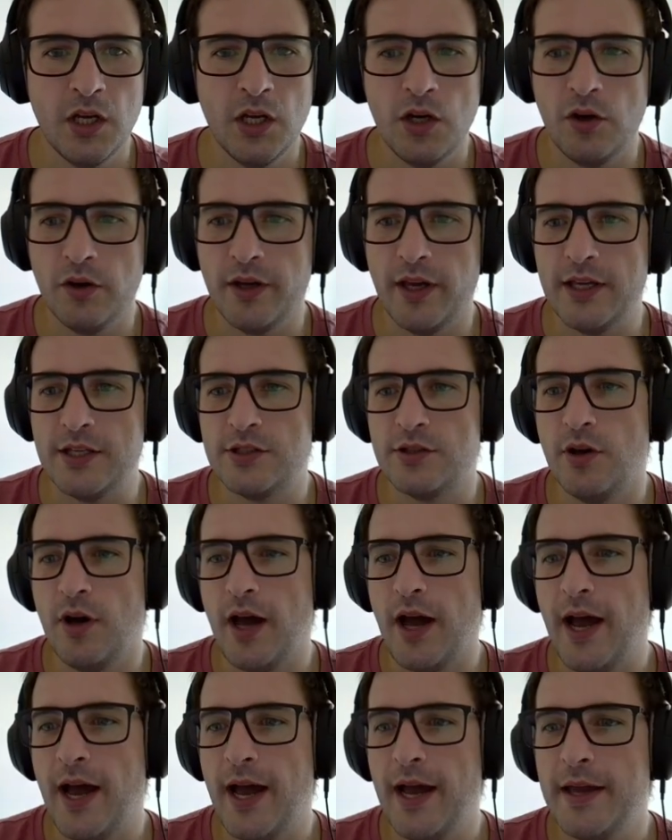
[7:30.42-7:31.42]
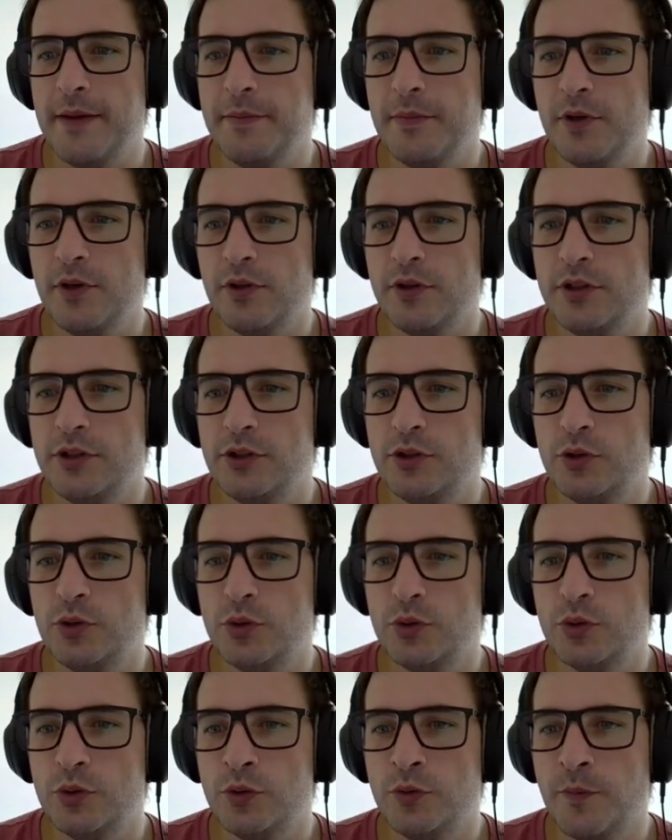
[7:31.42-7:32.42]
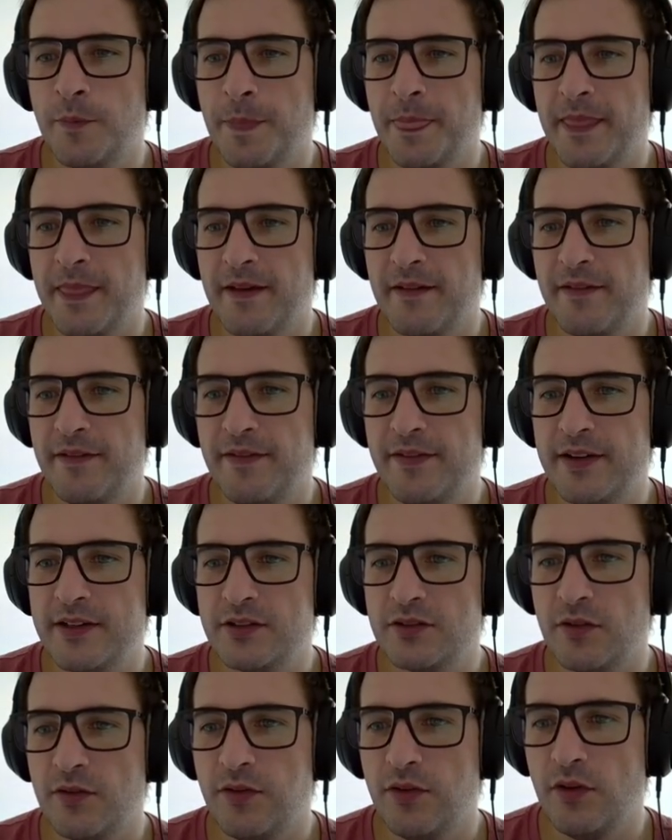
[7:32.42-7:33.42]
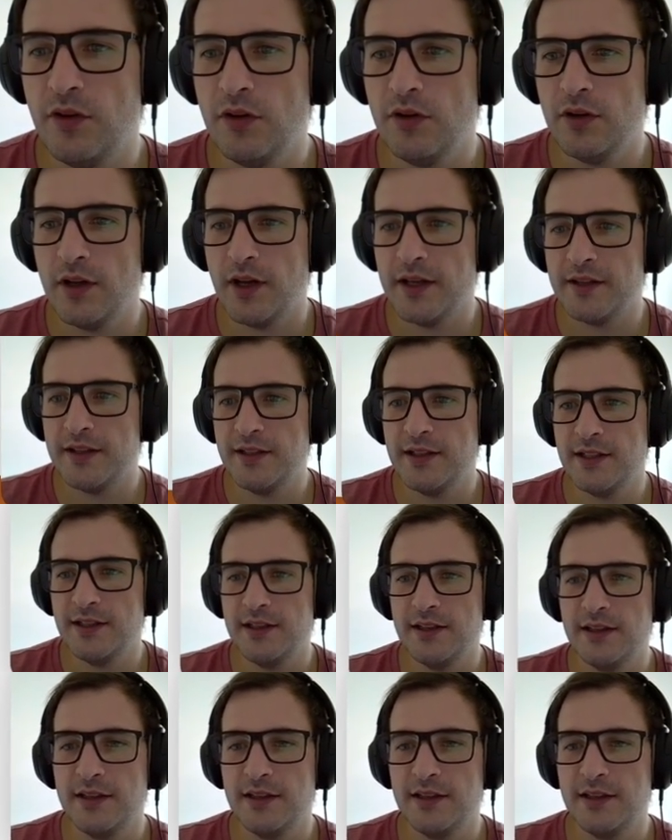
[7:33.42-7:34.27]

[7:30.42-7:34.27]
Okay, so I'm going to, first of all, I think that